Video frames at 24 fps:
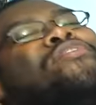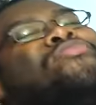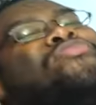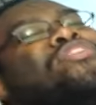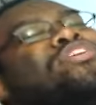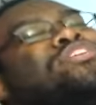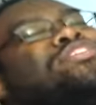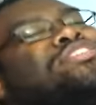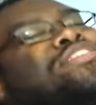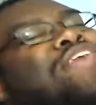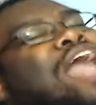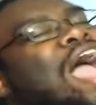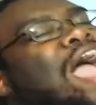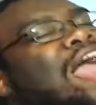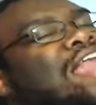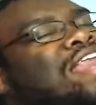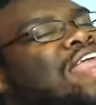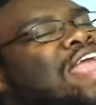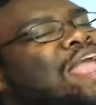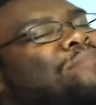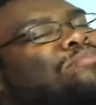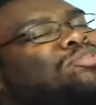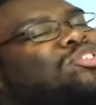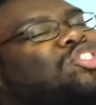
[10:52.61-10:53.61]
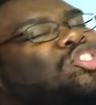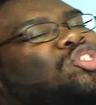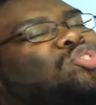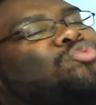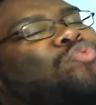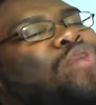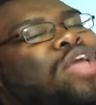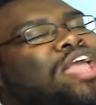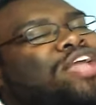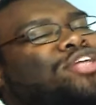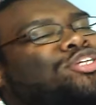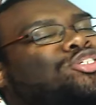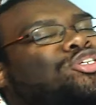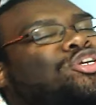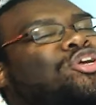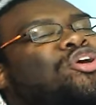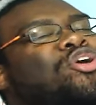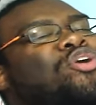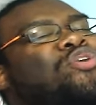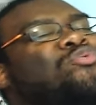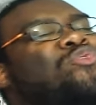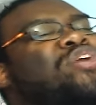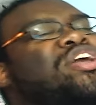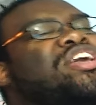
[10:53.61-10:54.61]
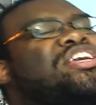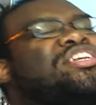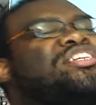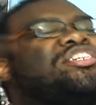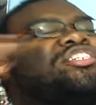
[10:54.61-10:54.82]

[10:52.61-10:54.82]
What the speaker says: This goddamn switch where you